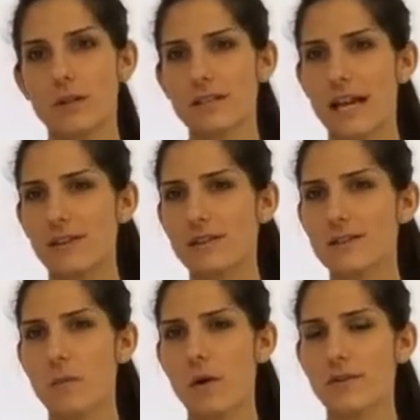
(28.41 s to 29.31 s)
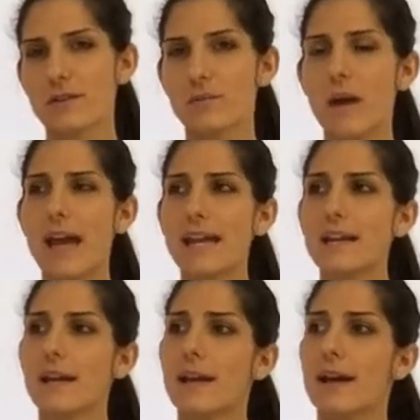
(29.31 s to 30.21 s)
one side looks smaller to the
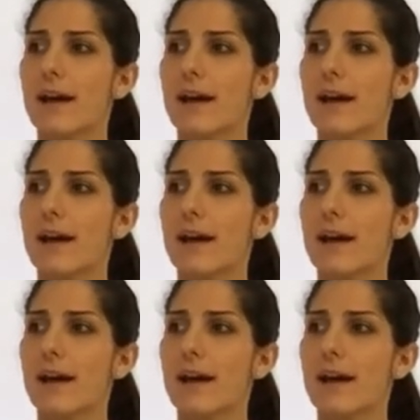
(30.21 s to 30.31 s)
right,